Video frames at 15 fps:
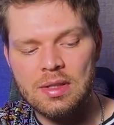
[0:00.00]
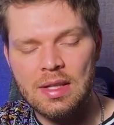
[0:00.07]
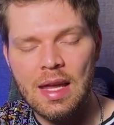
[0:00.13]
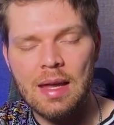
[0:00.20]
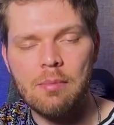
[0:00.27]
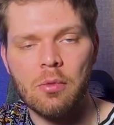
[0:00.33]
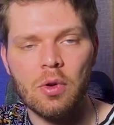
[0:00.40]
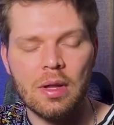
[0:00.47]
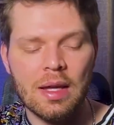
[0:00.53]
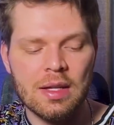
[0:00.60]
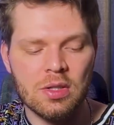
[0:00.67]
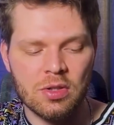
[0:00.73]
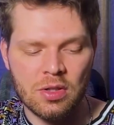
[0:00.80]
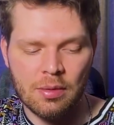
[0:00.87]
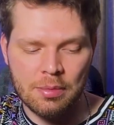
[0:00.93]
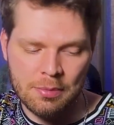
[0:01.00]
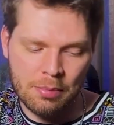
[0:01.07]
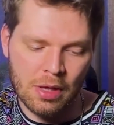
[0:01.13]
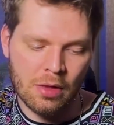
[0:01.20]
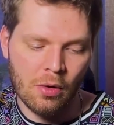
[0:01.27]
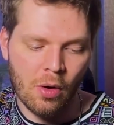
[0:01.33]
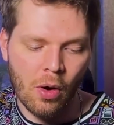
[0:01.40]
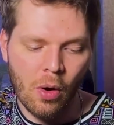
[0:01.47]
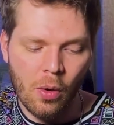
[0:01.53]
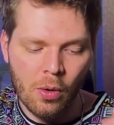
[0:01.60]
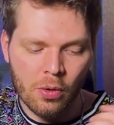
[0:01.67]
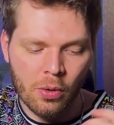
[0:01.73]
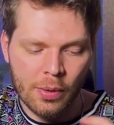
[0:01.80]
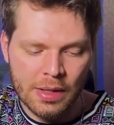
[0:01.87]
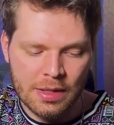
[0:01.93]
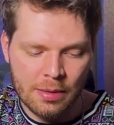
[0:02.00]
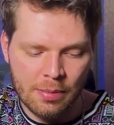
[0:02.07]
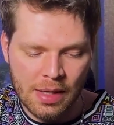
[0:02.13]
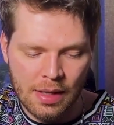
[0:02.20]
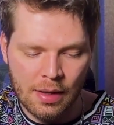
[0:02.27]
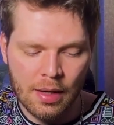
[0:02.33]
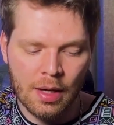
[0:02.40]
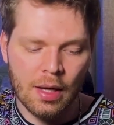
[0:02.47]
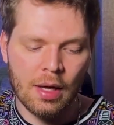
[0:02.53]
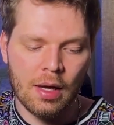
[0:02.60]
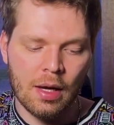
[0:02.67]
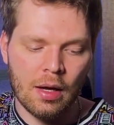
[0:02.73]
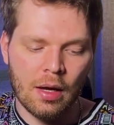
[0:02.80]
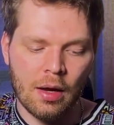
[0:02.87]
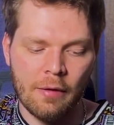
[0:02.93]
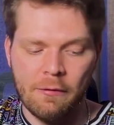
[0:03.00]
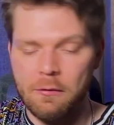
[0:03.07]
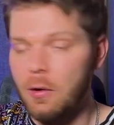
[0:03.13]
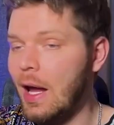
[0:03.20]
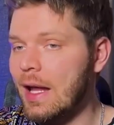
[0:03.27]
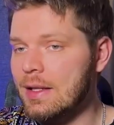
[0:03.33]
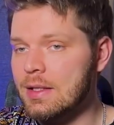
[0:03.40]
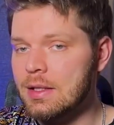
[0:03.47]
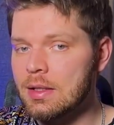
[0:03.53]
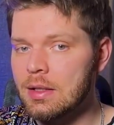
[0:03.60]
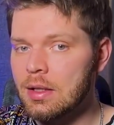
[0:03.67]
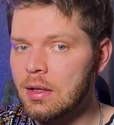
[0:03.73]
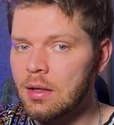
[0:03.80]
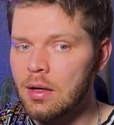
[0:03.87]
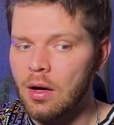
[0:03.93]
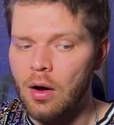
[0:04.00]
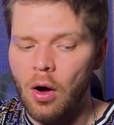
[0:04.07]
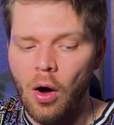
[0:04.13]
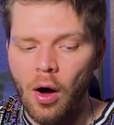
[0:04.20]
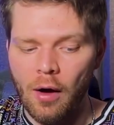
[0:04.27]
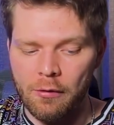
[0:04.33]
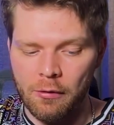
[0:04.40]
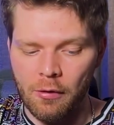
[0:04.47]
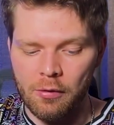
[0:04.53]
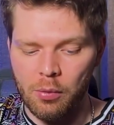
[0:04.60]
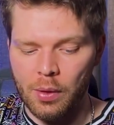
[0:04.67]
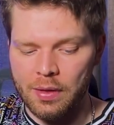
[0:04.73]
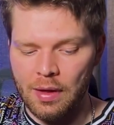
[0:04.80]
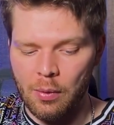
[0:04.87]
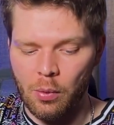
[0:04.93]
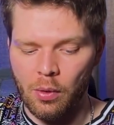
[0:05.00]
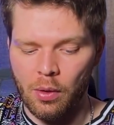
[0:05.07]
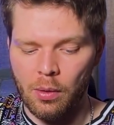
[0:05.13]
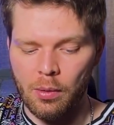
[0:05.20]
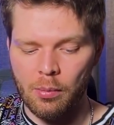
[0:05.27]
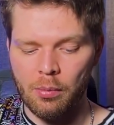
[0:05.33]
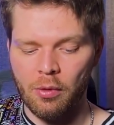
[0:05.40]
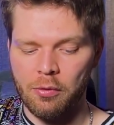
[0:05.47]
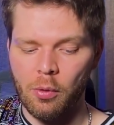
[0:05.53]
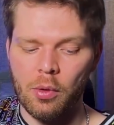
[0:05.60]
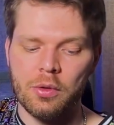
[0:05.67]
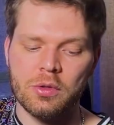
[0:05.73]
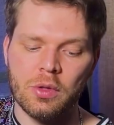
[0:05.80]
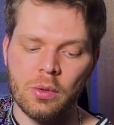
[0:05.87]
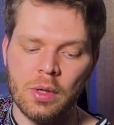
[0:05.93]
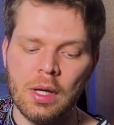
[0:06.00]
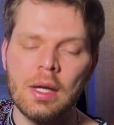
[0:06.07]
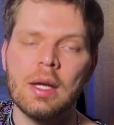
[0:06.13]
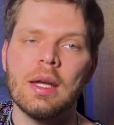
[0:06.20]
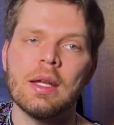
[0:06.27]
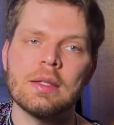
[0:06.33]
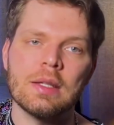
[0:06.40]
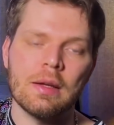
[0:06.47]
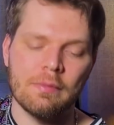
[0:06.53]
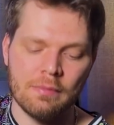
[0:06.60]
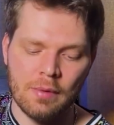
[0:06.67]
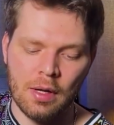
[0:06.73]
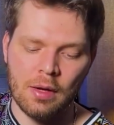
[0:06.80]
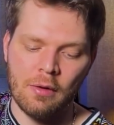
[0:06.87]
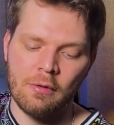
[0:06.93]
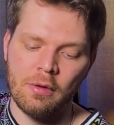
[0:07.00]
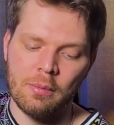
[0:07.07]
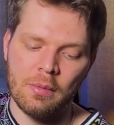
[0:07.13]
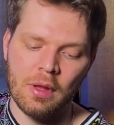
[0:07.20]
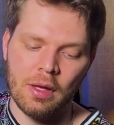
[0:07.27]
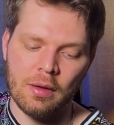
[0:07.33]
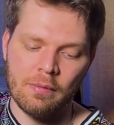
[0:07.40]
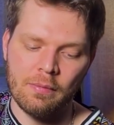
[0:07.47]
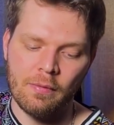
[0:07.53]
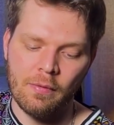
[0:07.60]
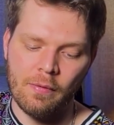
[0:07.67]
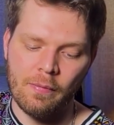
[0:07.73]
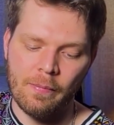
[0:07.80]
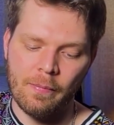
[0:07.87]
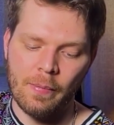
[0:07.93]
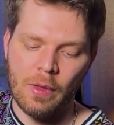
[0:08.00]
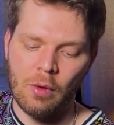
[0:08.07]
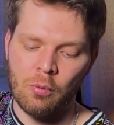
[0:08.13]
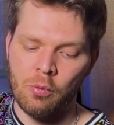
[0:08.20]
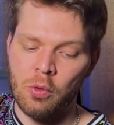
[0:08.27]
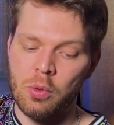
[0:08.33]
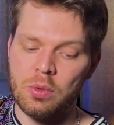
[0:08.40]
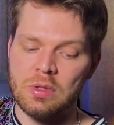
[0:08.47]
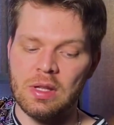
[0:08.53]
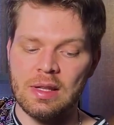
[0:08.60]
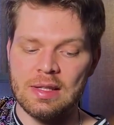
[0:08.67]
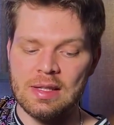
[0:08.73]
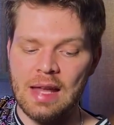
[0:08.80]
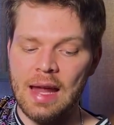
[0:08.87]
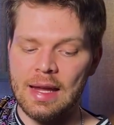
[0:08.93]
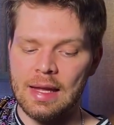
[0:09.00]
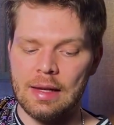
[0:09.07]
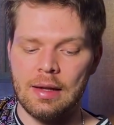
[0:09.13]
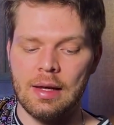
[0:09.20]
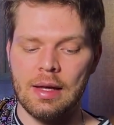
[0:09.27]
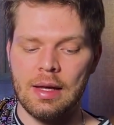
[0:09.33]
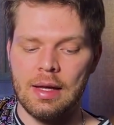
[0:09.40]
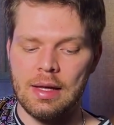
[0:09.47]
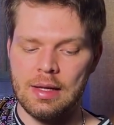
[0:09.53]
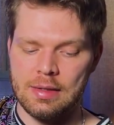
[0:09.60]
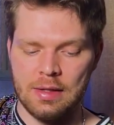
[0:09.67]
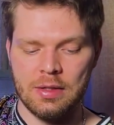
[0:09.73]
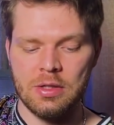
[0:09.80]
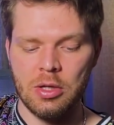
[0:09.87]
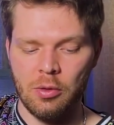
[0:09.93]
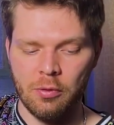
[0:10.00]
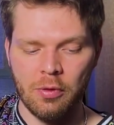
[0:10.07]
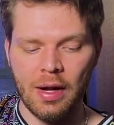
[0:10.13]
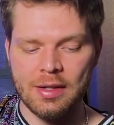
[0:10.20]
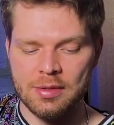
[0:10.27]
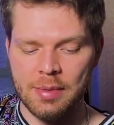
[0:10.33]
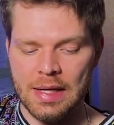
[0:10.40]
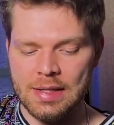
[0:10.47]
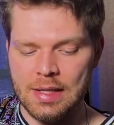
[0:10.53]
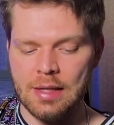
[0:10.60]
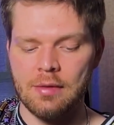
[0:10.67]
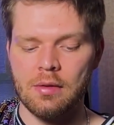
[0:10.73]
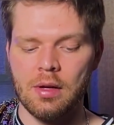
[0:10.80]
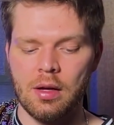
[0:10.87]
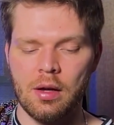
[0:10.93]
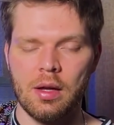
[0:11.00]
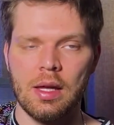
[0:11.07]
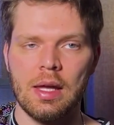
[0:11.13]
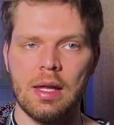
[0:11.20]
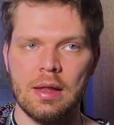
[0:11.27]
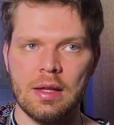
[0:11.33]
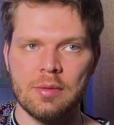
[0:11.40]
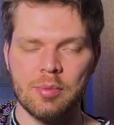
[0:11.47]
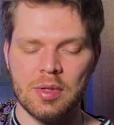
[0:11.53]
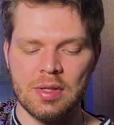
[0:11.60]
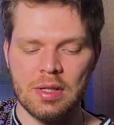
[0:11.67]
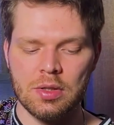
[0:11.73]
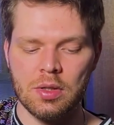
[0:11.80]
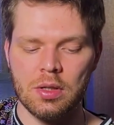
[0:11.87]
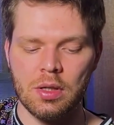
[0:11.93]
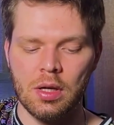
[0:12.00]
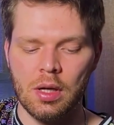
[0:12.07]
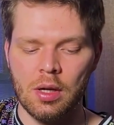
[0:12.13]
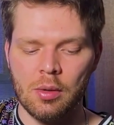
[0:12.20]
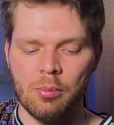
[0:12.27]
same relationships, but they're all going to be a fret off of what they were before. So it's from the root to the second is a 2 fret spacing in this position.